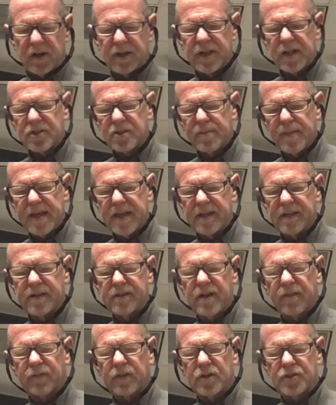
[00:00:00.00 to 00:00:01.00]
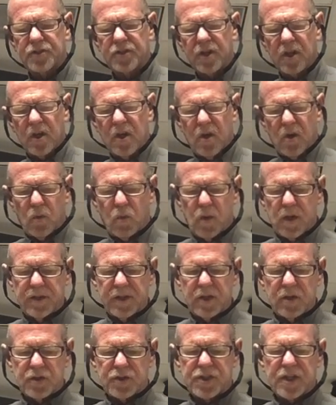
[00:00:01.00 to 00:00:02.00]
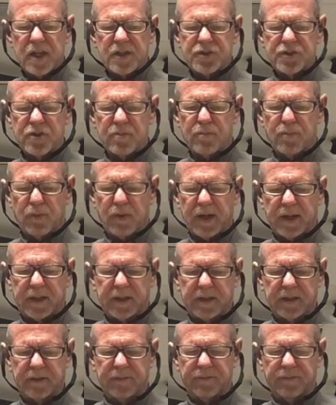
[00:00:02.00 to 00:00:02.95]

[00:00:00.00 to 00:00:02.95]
It doesn't make any difference whether you set your brick